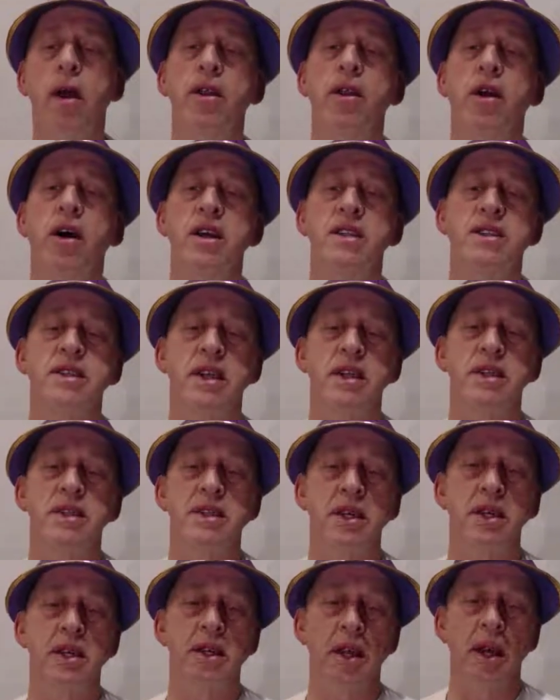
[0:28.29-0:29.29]
a nice
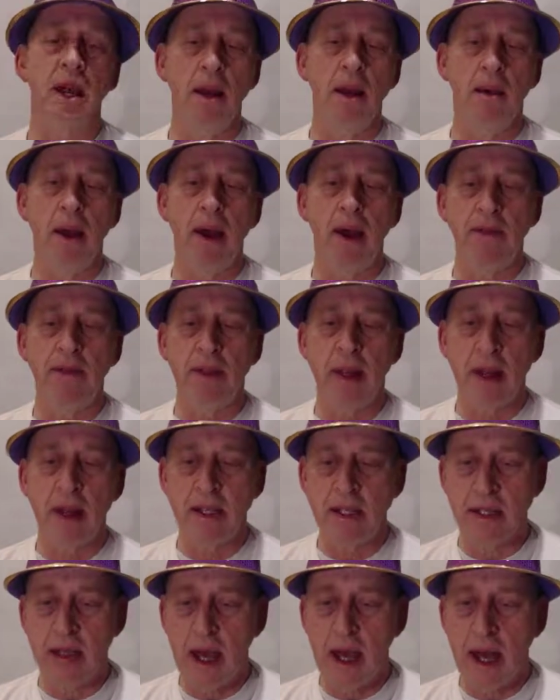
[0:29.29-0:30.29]
sunset. Anyway,
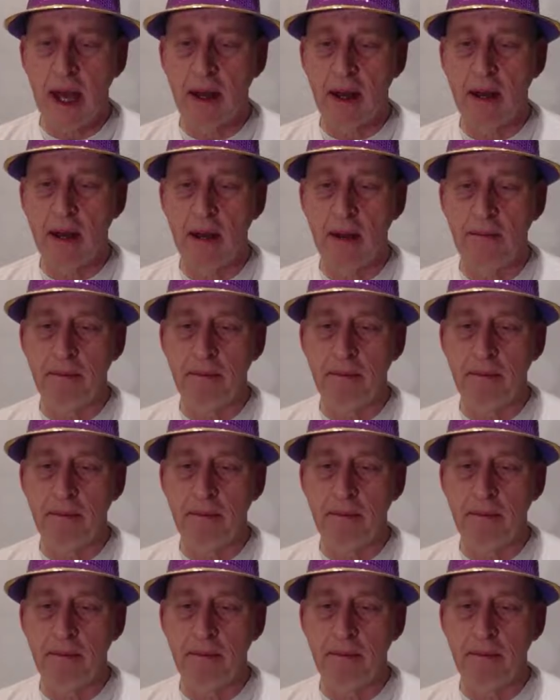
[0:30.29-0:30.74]
that's that.